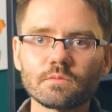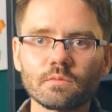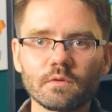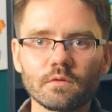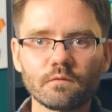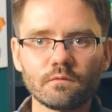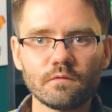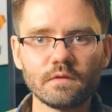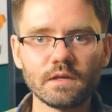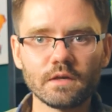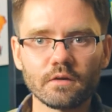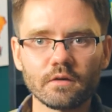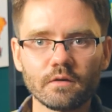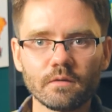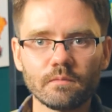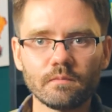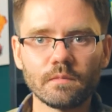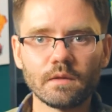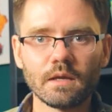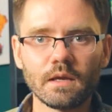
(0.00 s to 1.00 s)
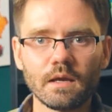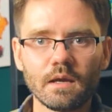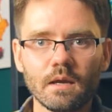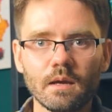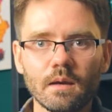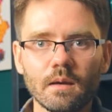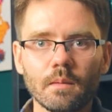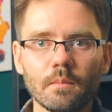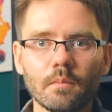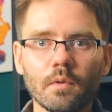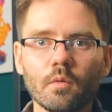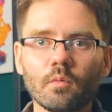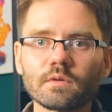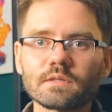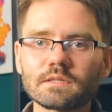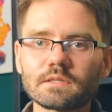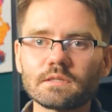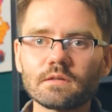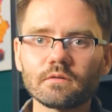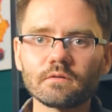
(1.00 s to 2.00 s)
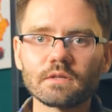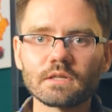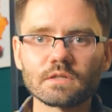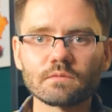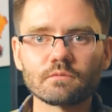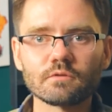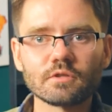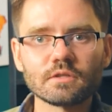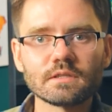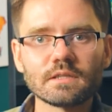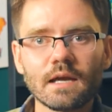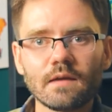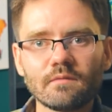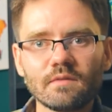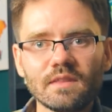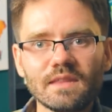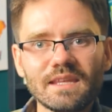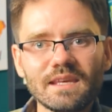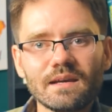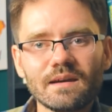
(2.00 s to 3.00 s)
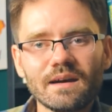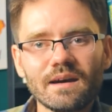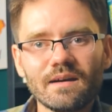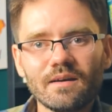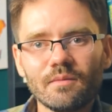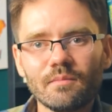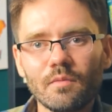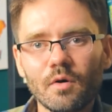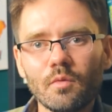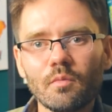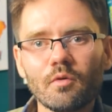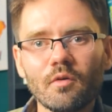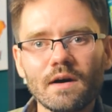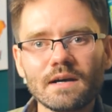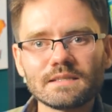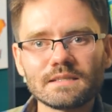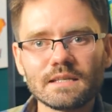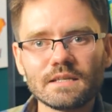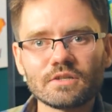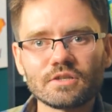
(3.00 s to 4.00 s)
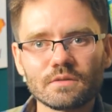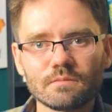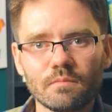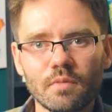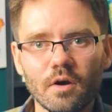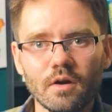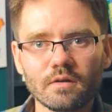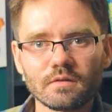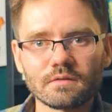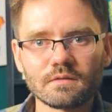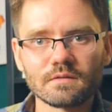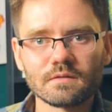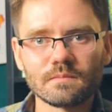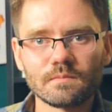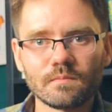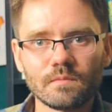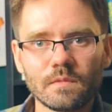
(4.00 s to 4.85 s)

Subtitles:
with fear, but with stillness, we're just having the immobilization part.